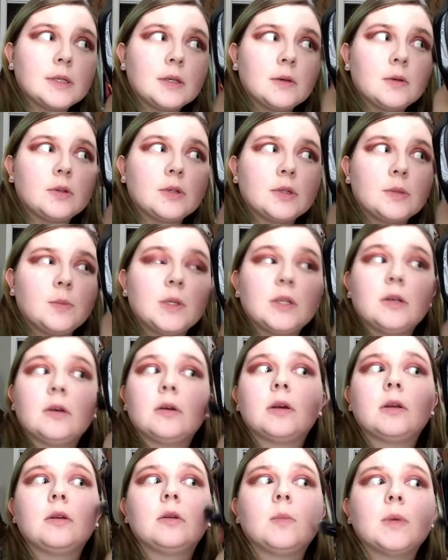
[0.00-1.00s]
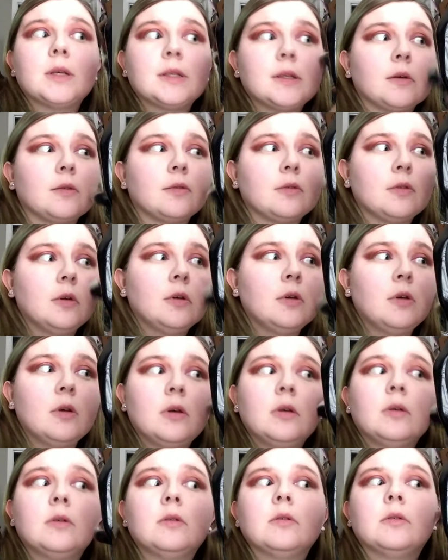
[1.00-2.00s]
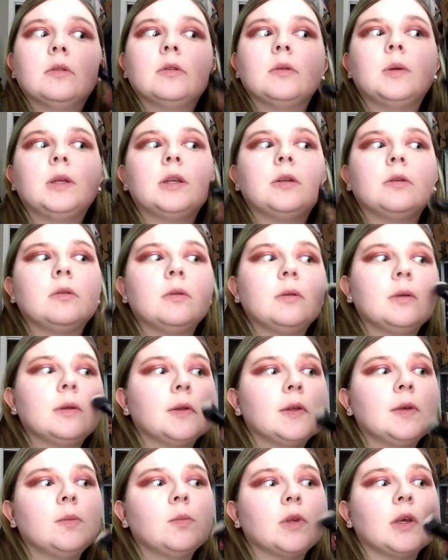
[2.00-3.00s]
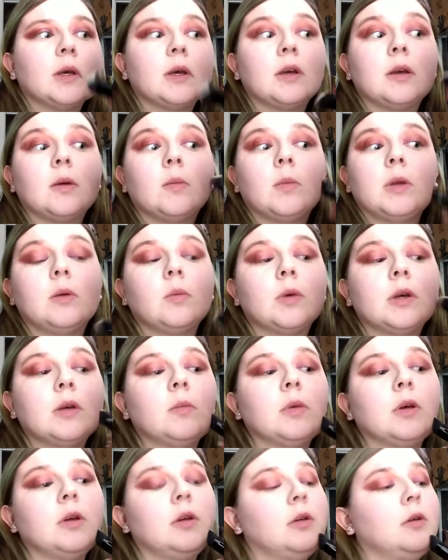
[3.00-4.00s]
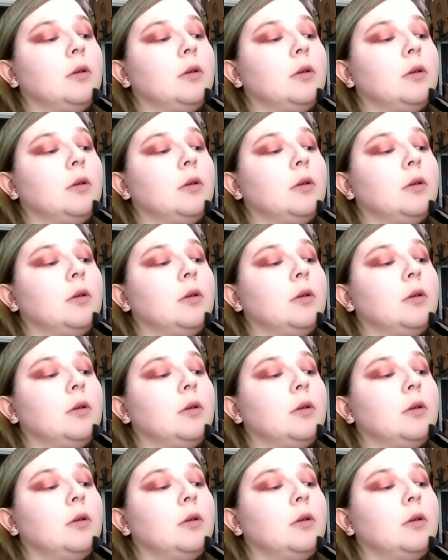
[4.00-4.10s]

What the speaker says: I would just be talking to myself. I mean, seems like I am anyway, but